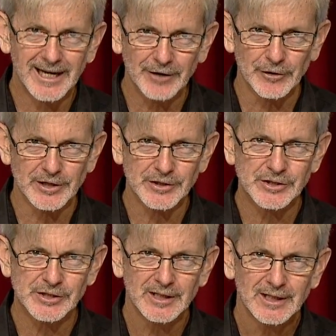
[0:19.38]

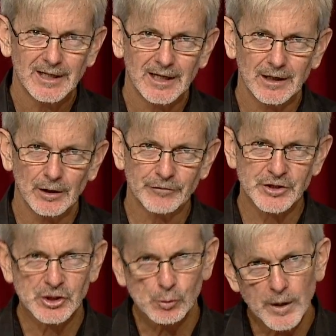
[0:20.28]
areas of the
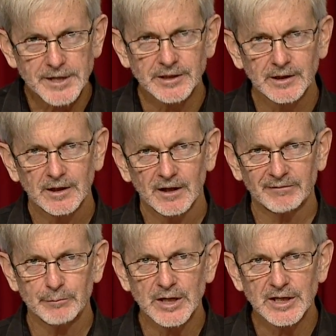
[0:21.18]
suite
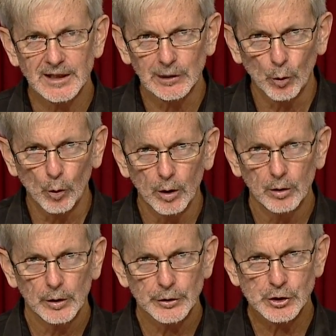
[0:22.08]
of media law
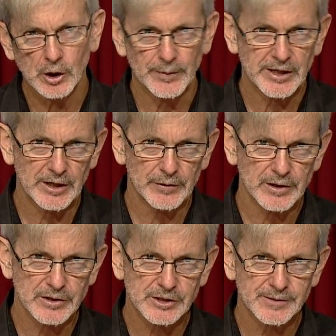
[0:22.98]
topic
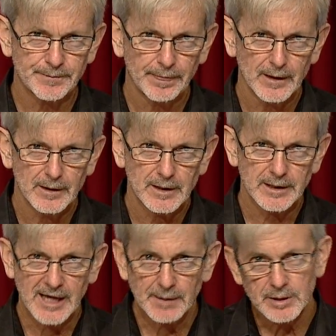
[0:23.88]
areas.
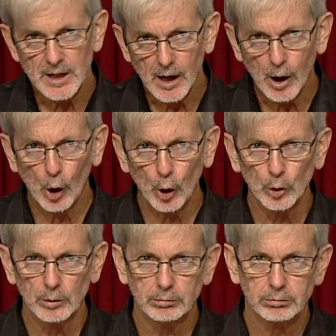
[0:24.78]
It can be a
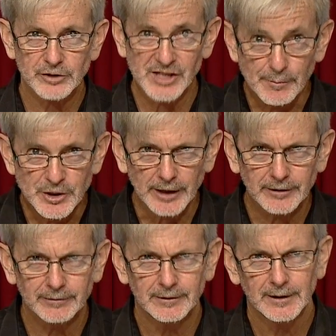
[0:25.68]
whole
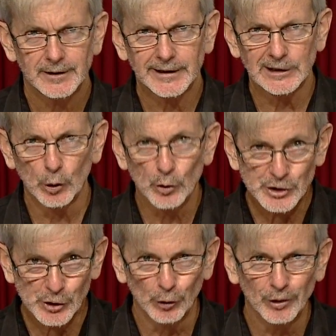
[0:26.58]
subject in law
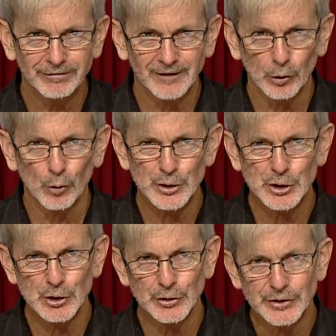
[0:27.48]
school for law
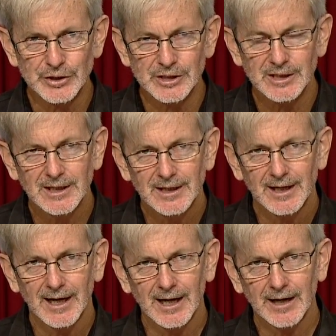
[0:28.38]
students.
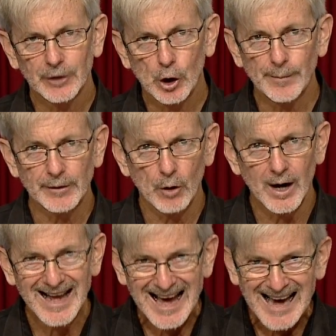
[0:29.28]
The
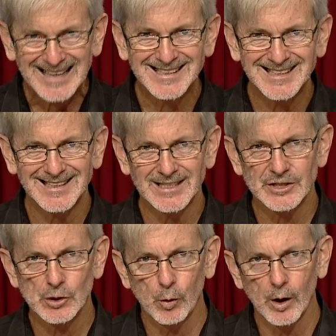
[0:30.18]
Copyright Act
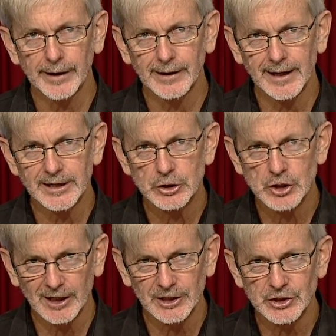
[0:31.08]
is quite a
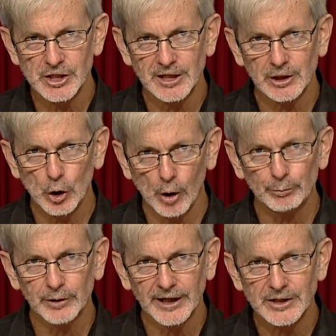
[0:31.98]
challenging and
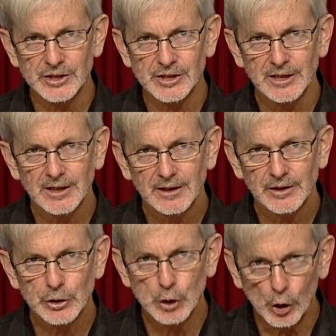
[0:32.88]
complex
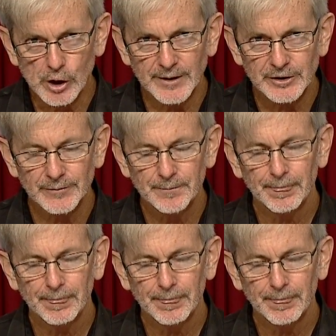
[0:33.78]
document,